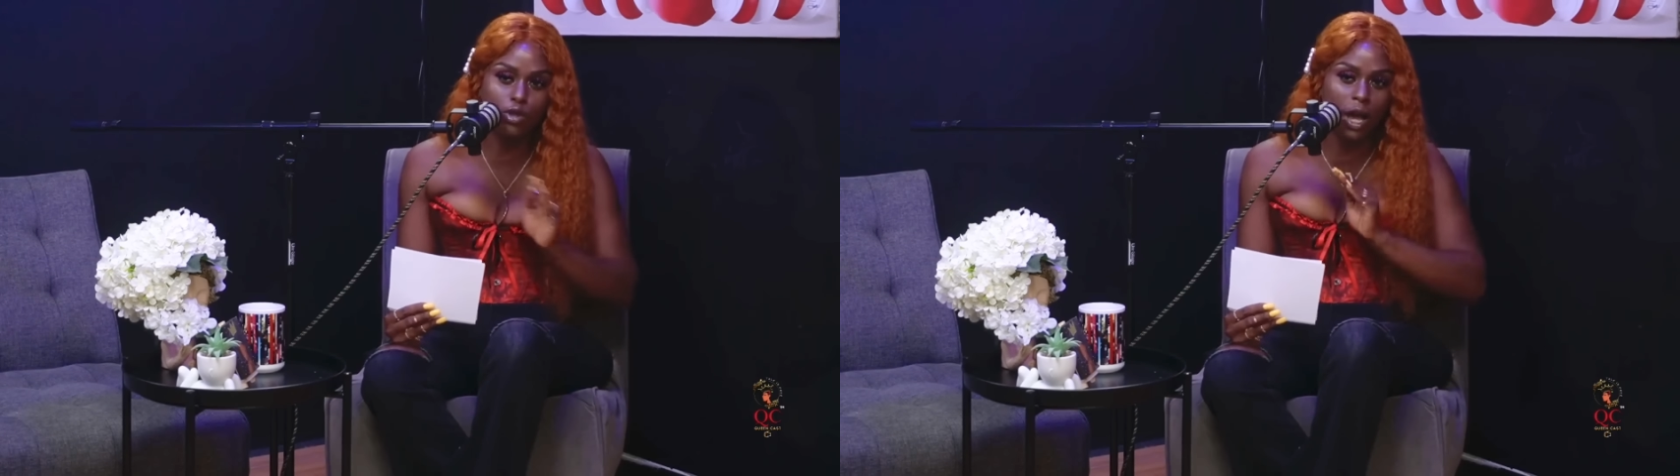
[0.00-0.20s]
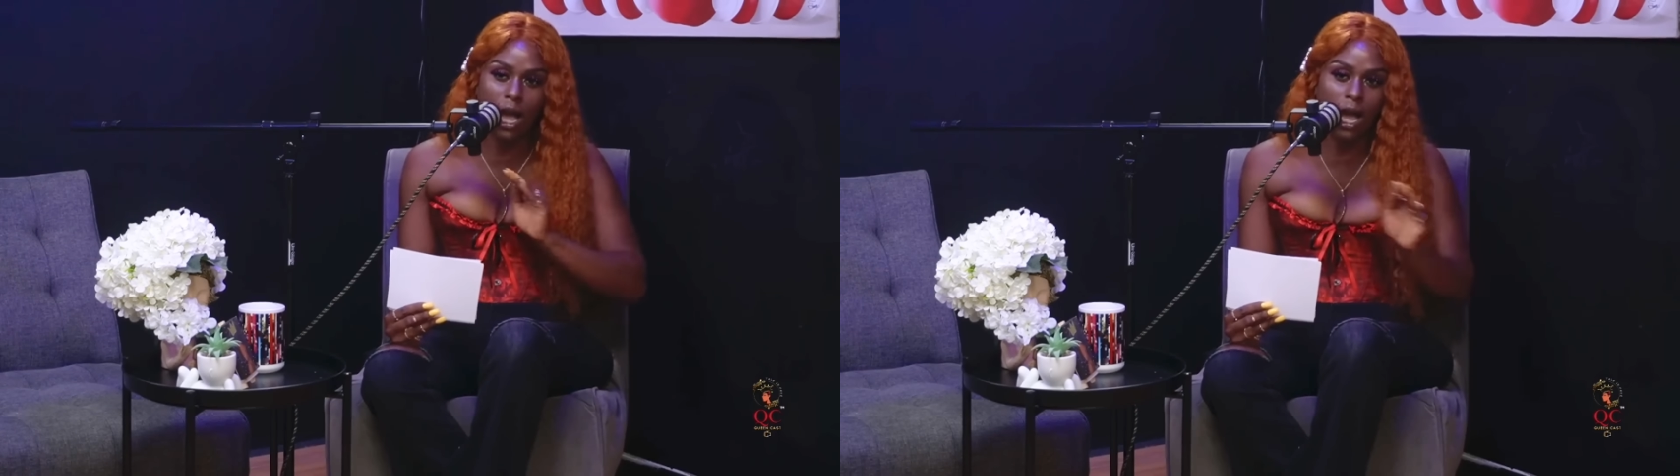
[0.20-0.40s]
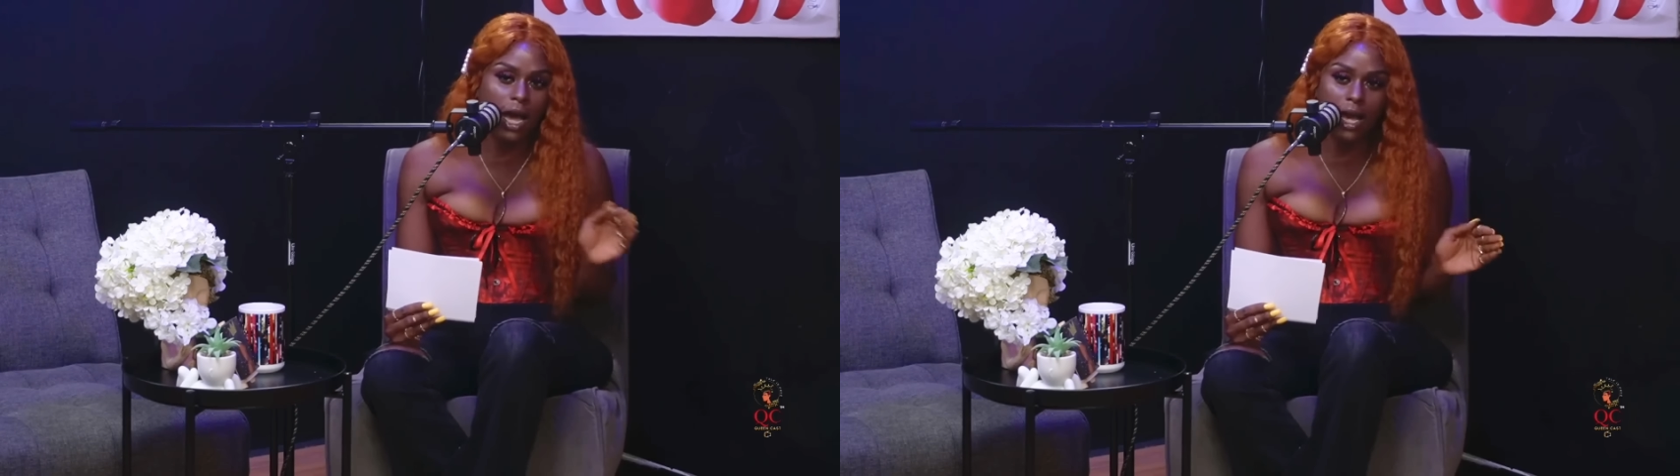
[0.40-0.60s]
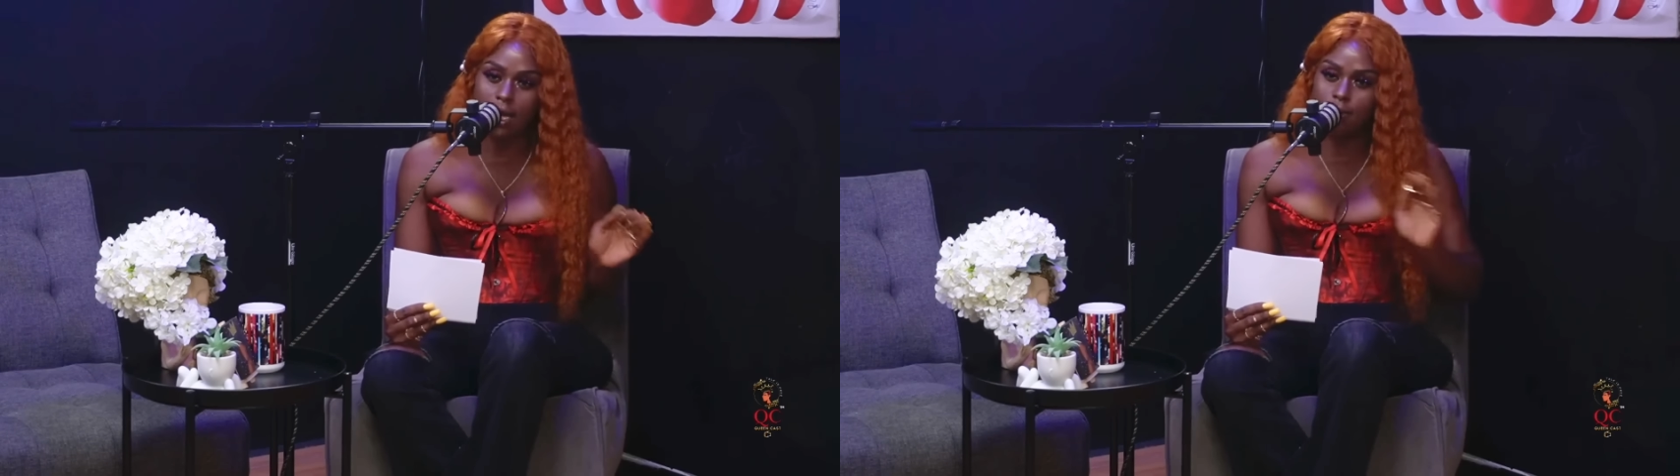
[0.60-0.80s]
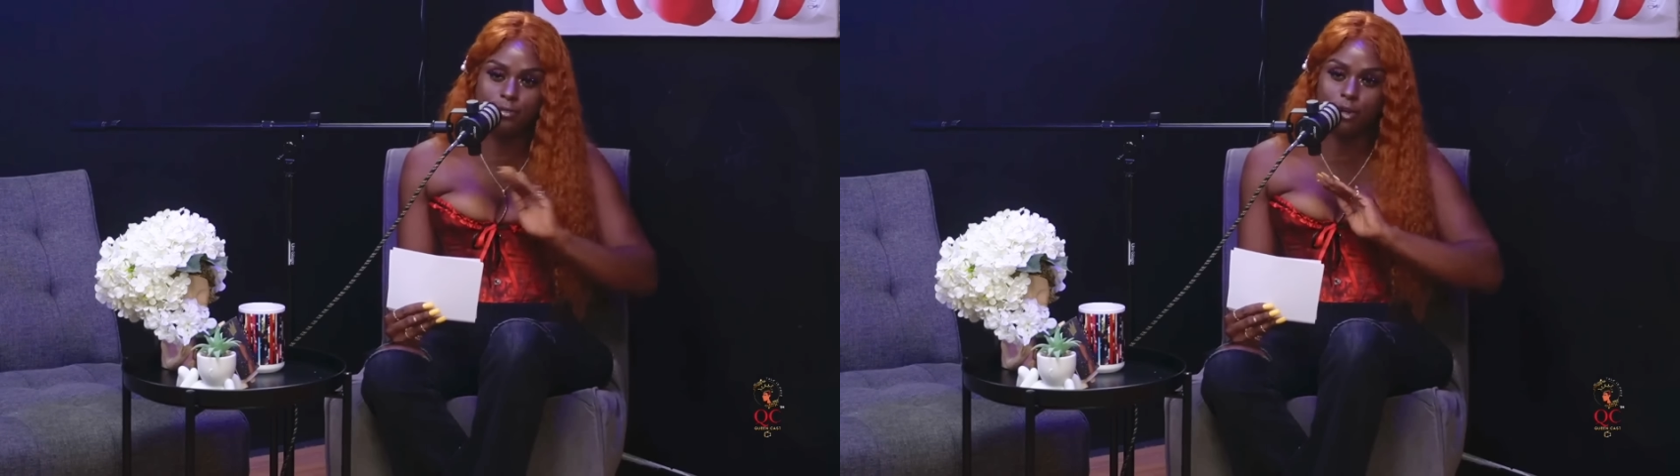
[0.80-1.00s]
So
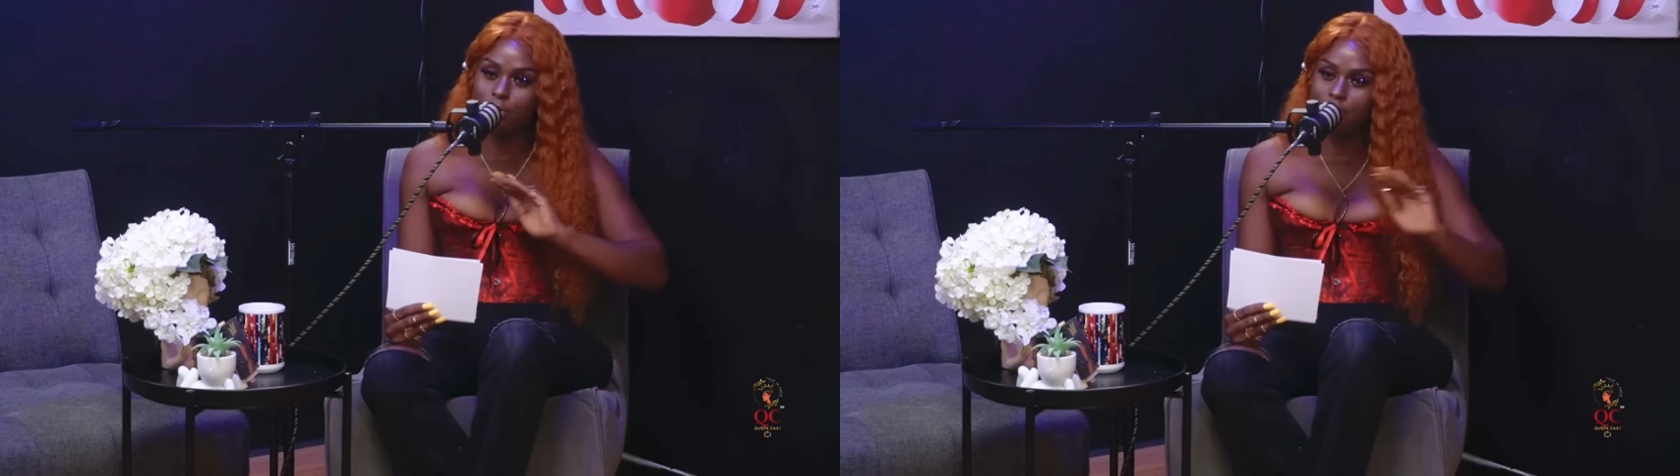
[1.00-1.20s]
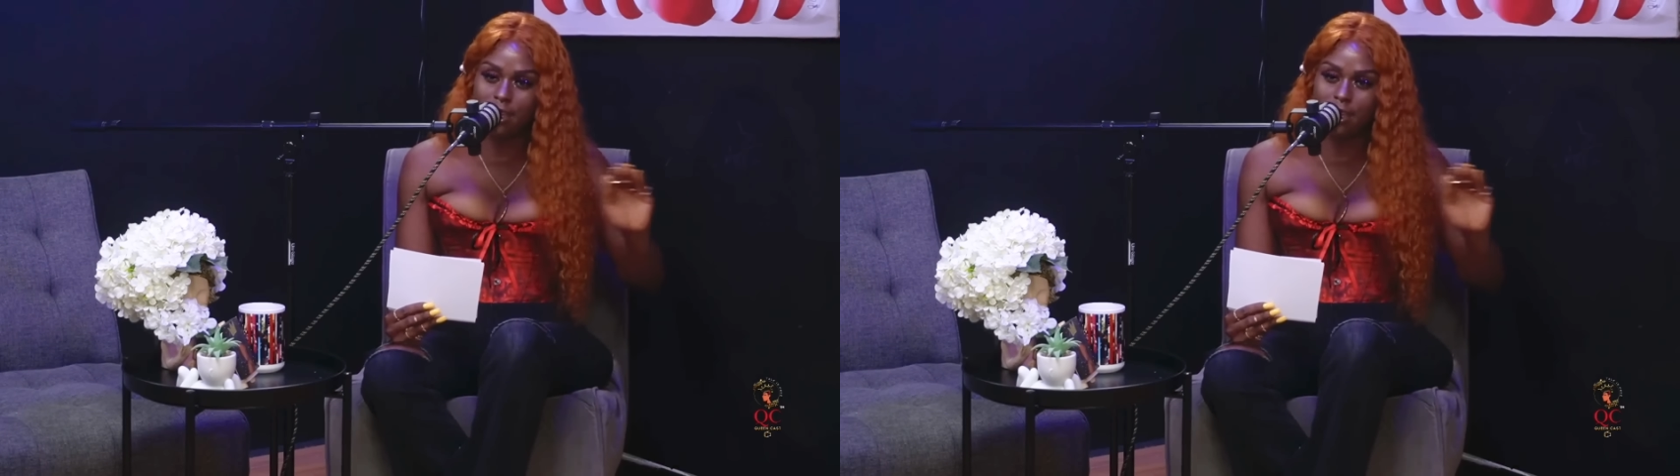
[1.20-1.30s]
I, from